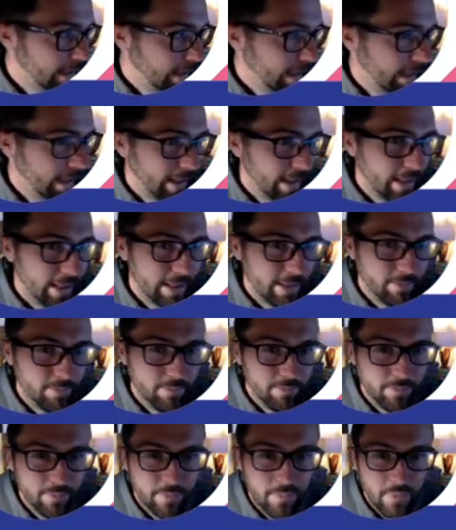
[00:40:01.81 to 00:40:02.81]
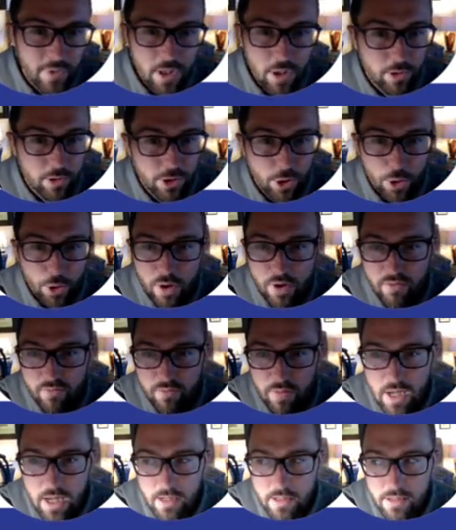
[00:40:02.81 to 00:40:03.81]
The alternative
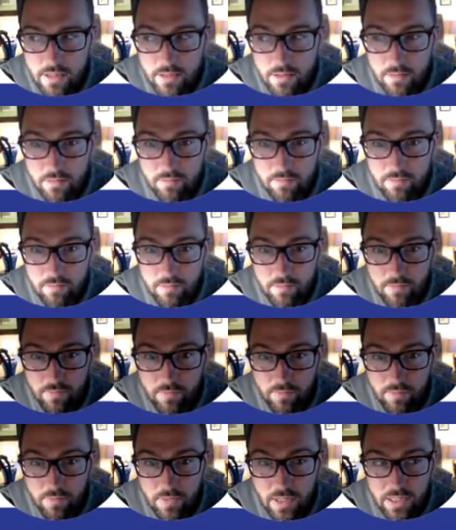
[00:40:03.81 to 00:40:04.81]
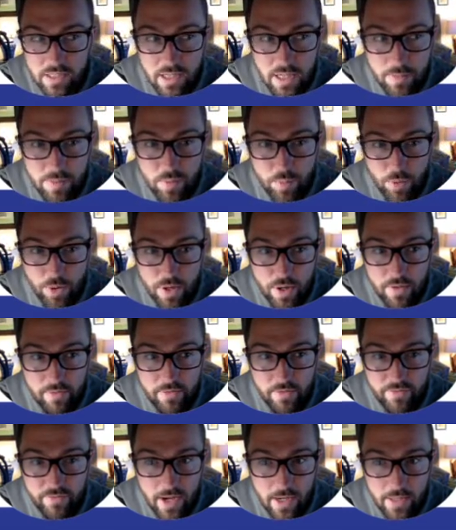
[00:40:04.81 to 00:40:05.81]
means seems pretty
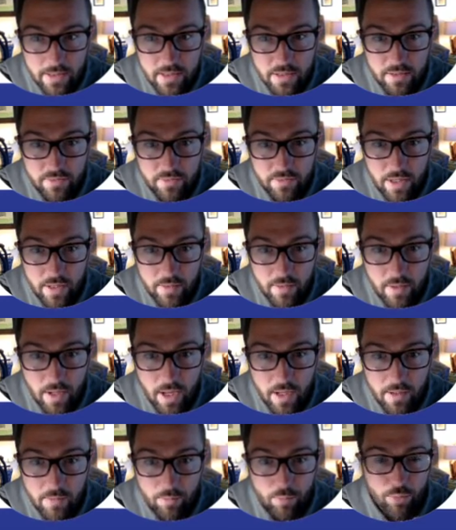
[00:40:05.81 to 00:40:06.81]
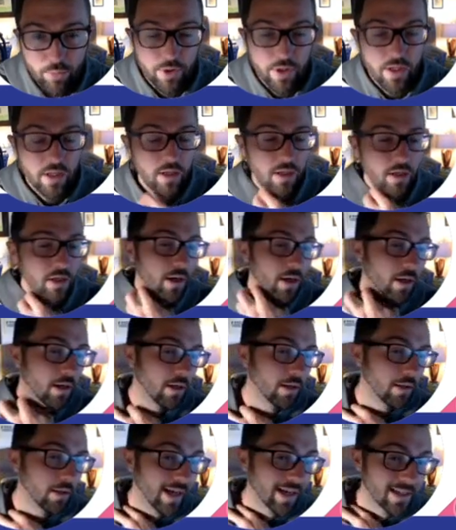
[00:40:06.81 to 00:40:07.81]
effective and pretty
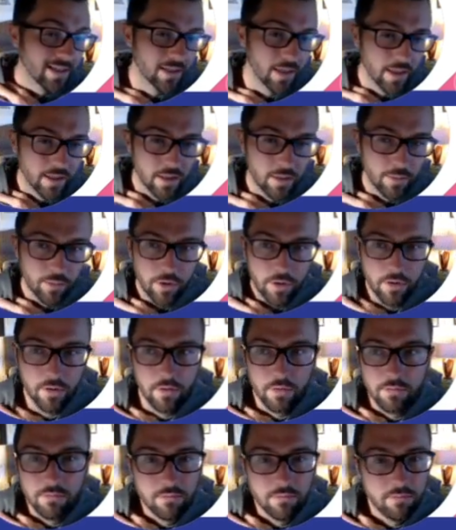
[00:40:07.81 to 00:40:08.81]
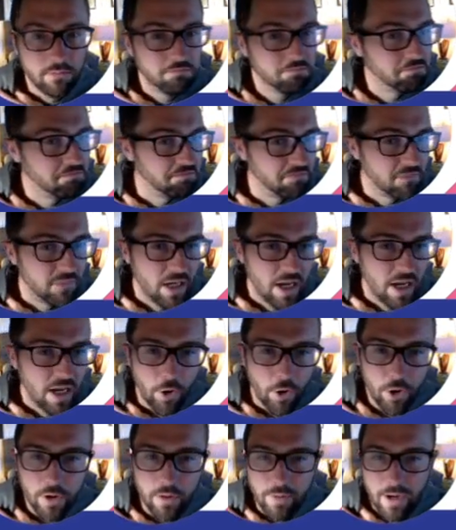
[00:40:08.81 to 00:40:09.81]
accessible. Never
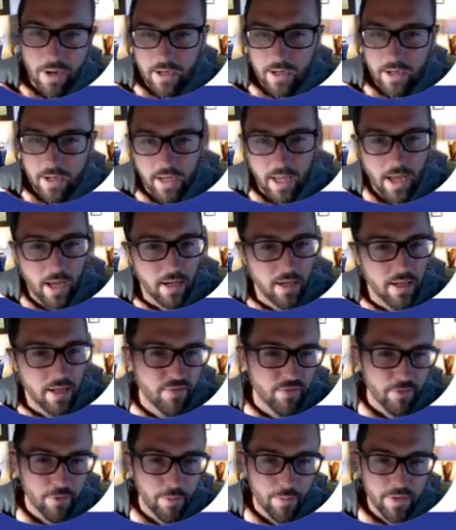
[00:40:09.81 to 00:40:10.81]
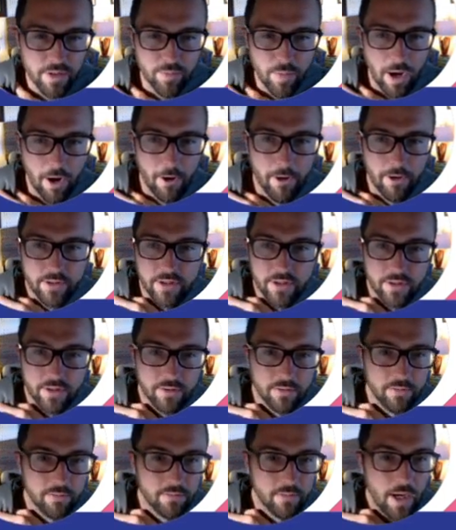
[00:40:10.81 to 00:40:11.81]
heard about it again, even from his parents.
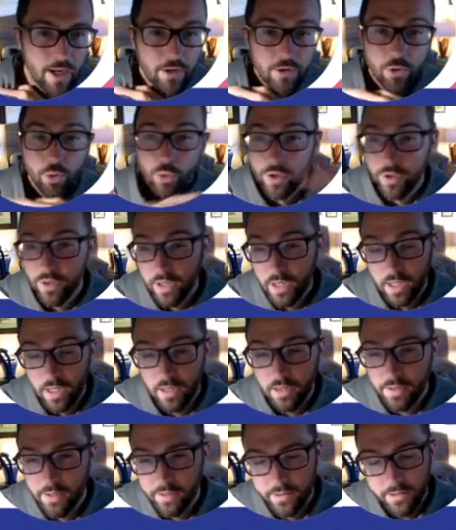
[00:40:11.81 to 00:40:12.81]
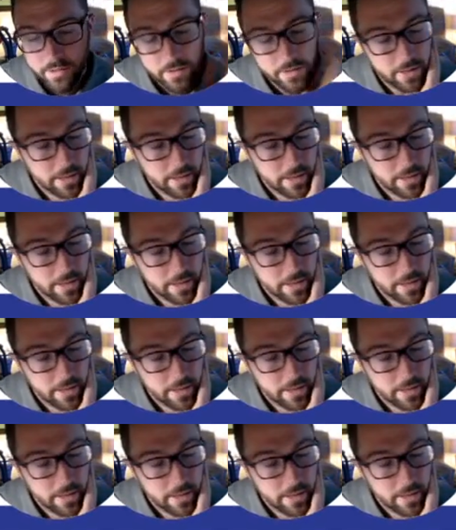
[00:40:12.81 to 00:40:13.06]
I don't know where the kid is.